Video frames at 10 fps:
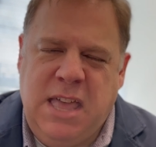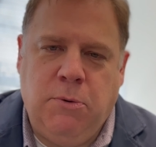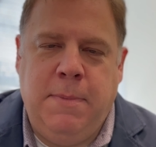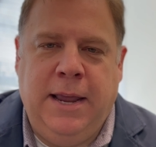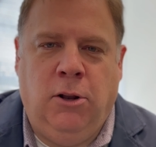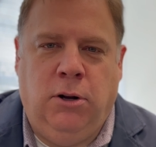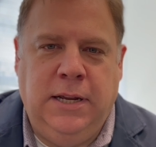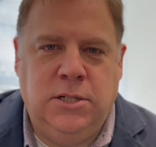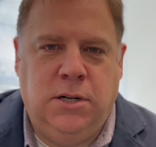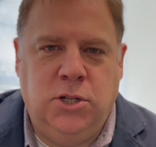That would make it a
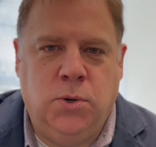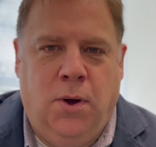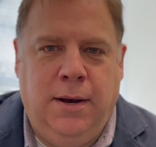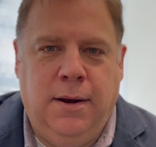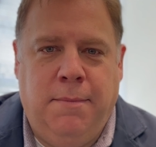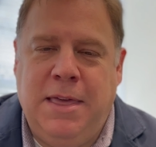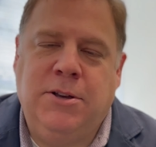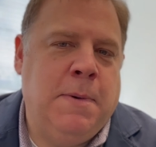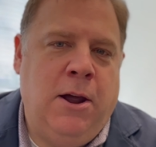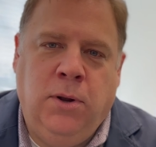little easier to join.
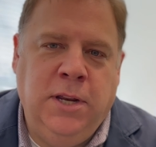That was my